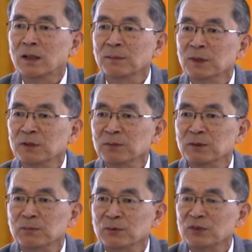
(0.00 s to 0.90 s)
many
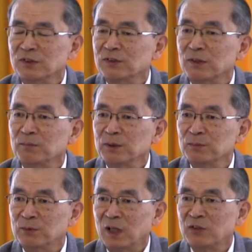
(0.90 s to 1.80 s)
people, some
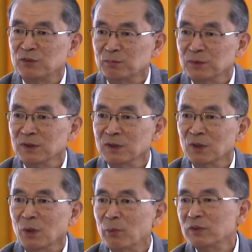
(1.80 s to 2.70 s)
people ask me,
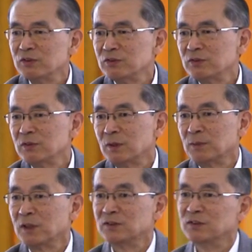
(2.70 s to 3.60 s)
what do you think
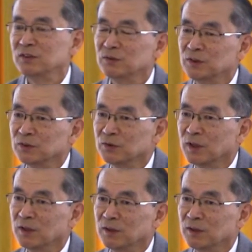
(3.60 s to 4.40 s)
about the UK